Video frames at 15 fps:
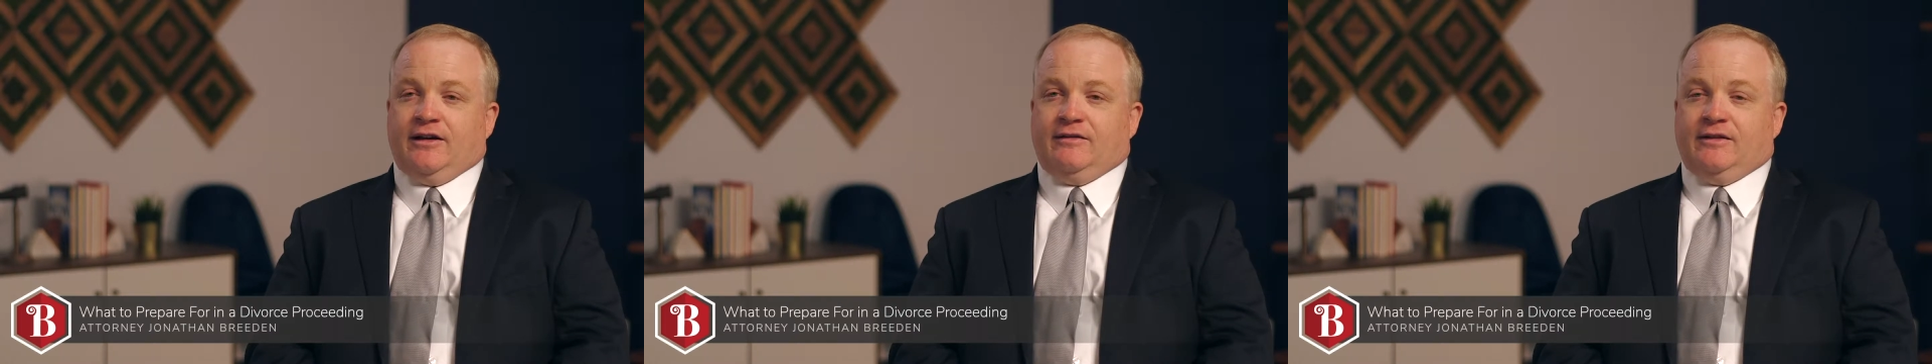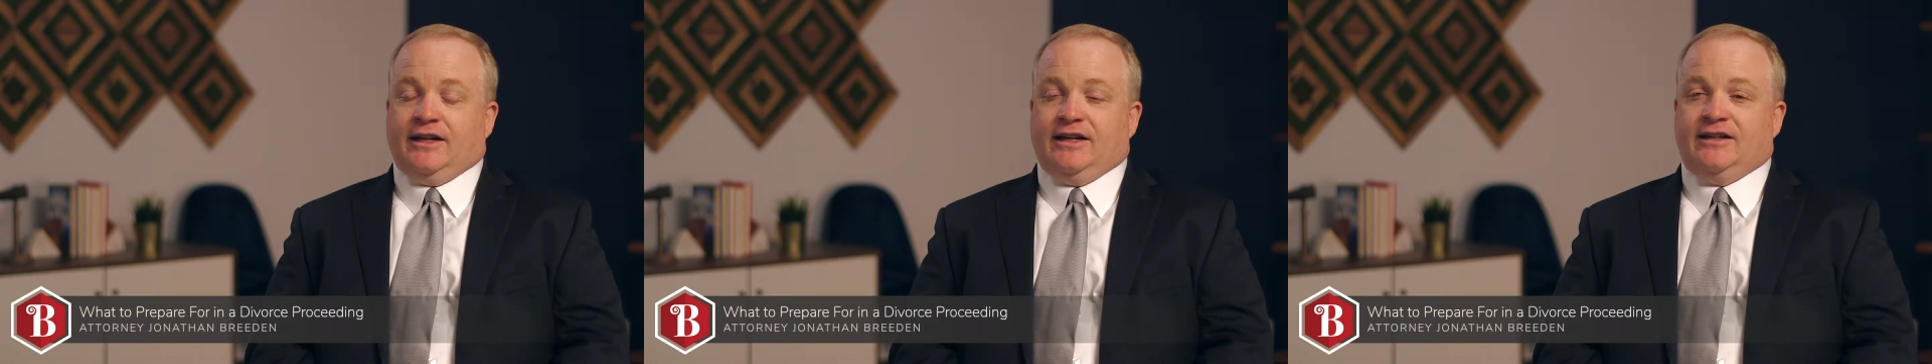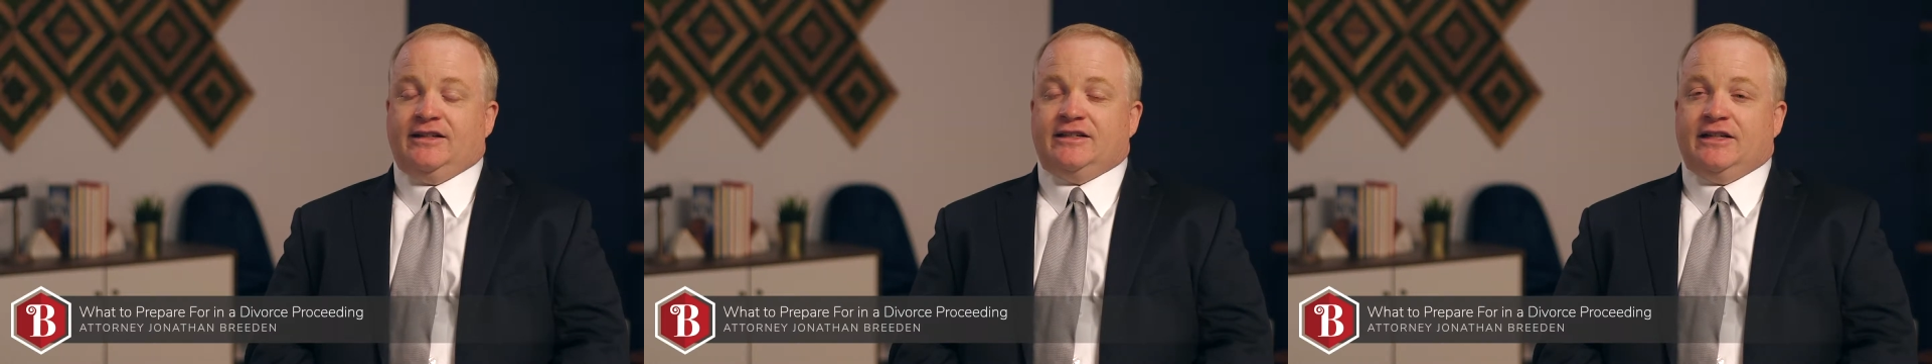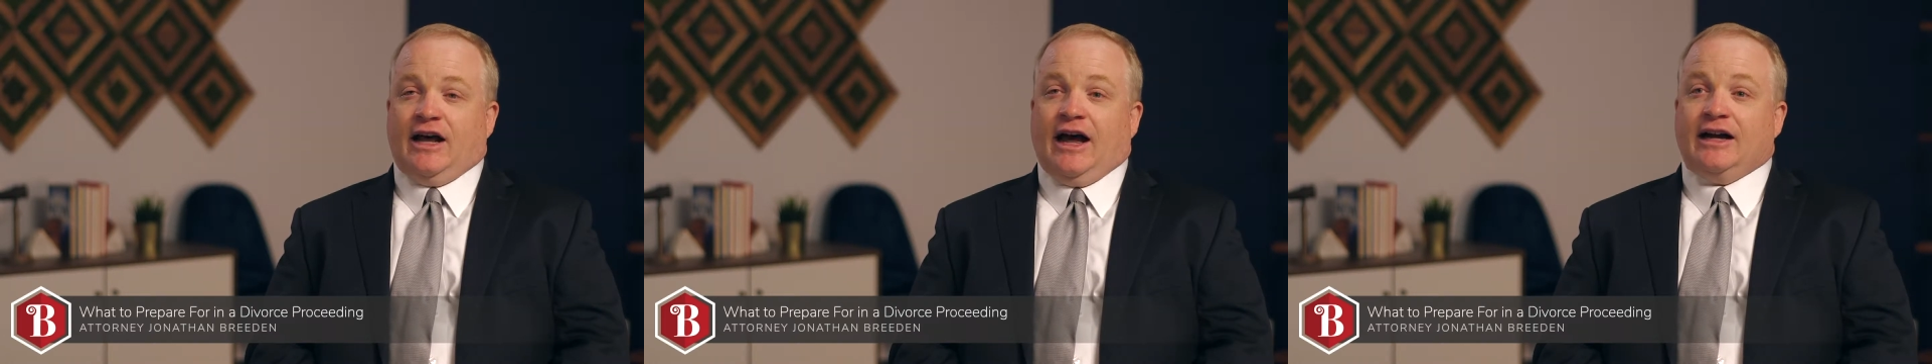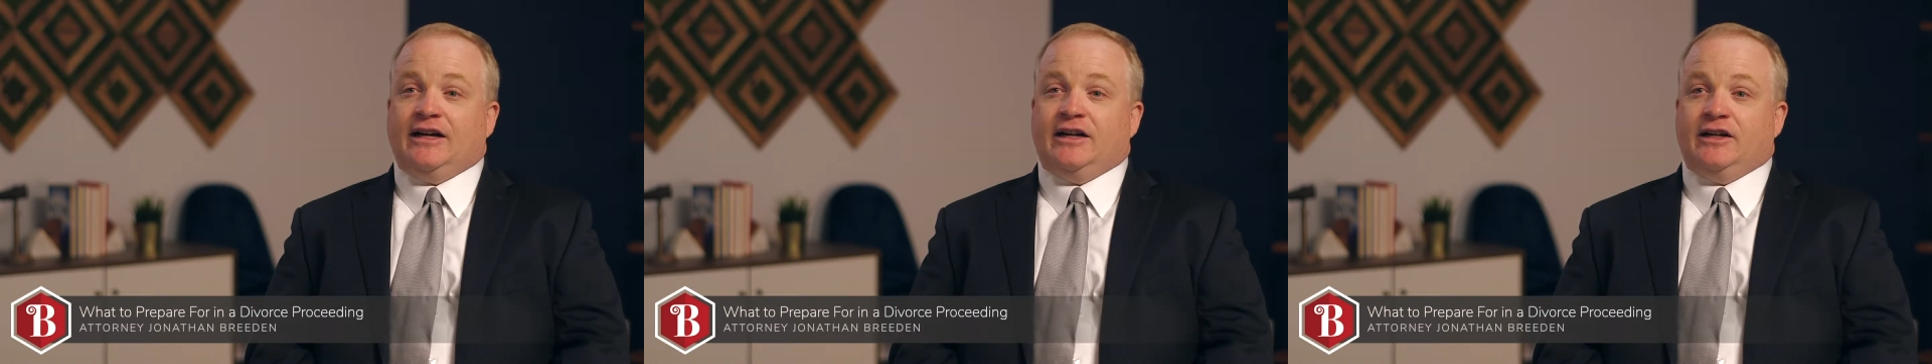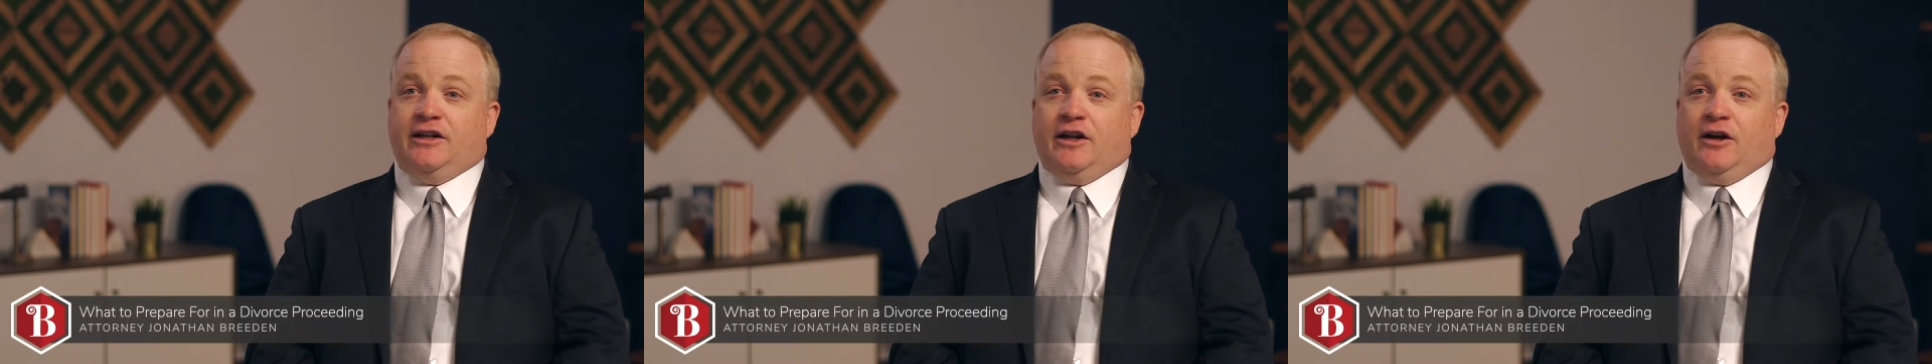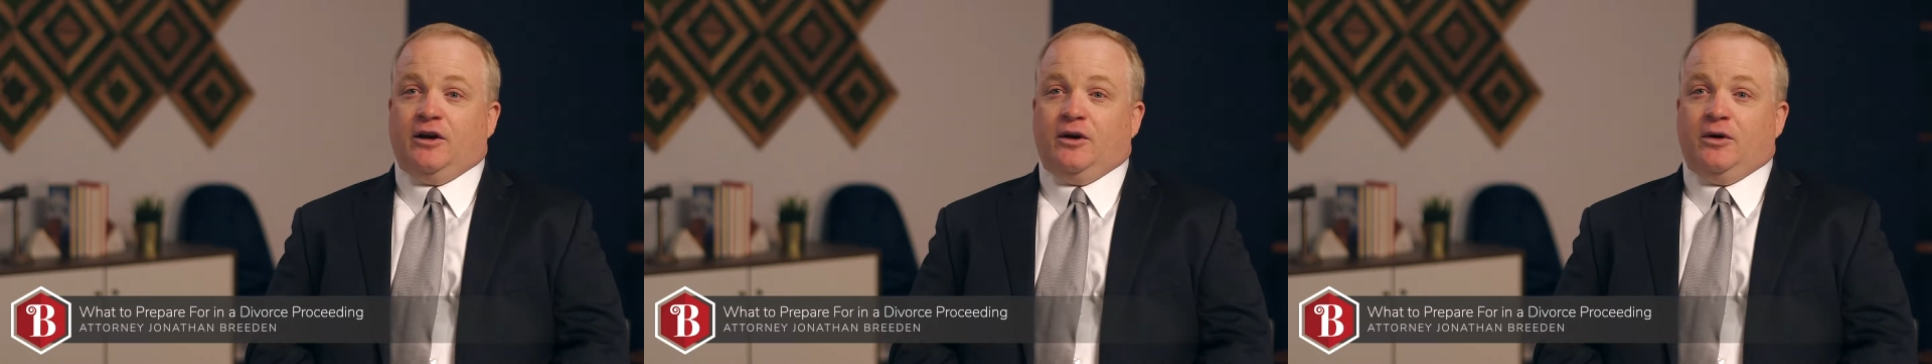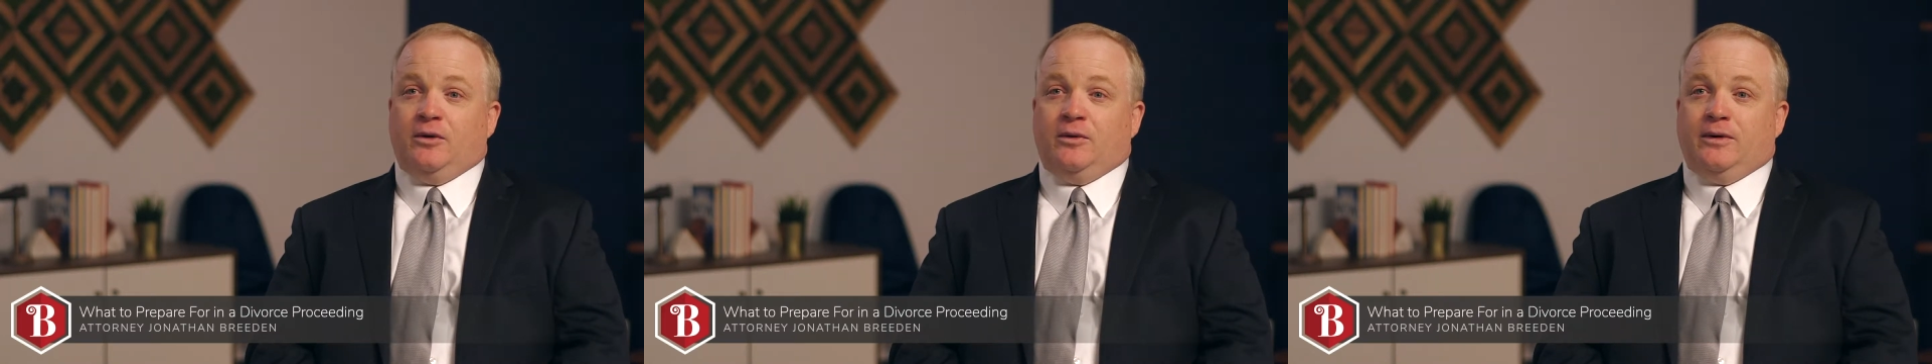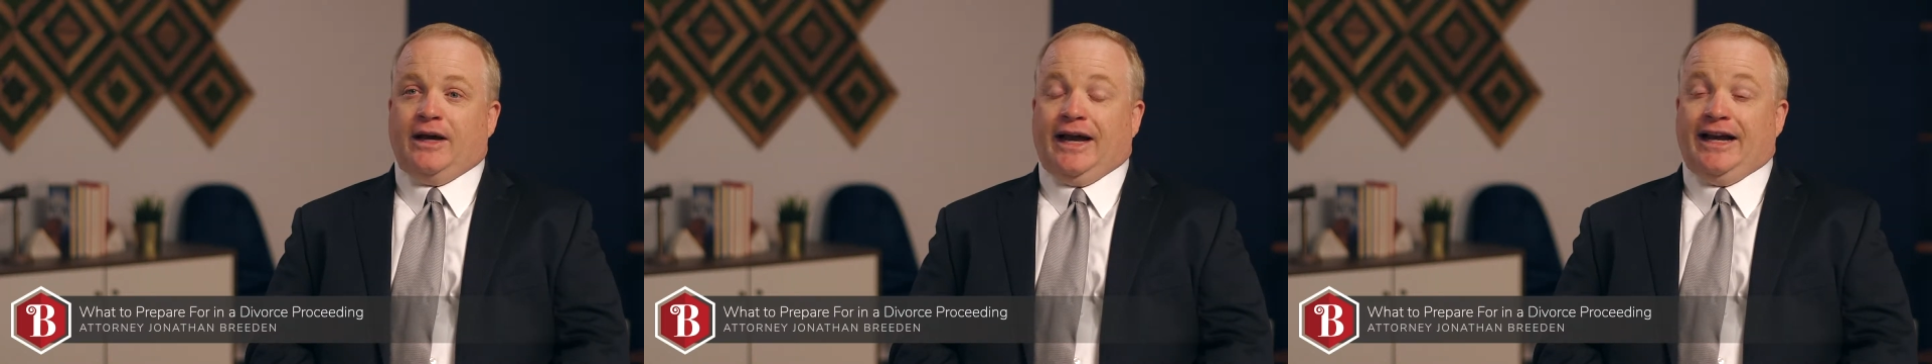that it is not going to go